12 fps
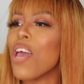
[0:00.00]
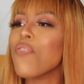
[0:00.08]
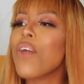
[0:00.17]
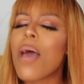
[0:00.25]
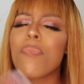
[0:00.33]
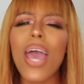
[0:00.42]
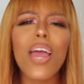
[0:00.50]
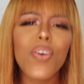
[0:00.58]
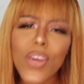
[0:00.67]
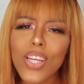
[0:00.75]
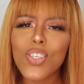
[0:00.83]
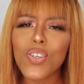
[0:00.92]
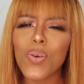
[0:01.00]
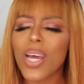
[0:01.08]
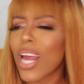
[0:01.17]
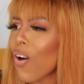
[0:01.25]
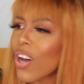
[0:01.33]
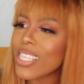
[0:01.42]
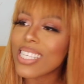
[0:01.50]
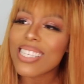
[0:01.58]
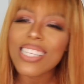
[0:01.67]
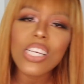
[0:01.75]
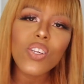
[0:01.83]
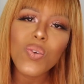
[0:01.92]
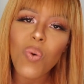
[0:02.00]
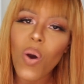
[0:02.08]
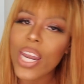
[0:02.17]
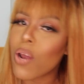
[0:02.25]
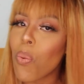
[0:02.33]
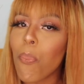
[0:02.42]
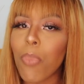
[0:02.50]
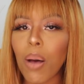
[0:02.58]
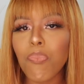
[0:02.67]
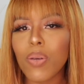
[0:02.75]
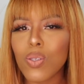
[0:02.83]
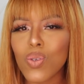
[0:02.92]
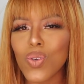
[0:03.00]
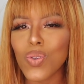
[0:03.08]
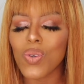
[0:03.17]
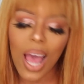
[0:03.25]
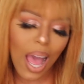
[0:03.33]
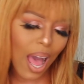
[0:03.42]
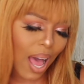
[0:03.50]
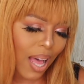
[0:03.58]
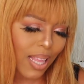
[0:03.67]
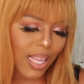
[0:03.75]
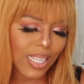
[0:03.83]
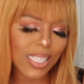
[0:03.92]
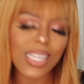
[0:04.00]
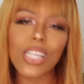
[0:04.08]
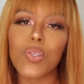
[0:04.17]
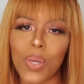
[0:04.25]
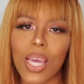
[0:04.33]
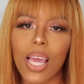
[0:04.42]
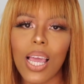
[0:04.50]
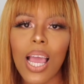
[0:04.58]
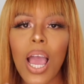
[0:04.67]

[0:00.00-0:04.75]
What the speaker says: If I'm angry at you and I can't see you or I don't bump into you, that's okay.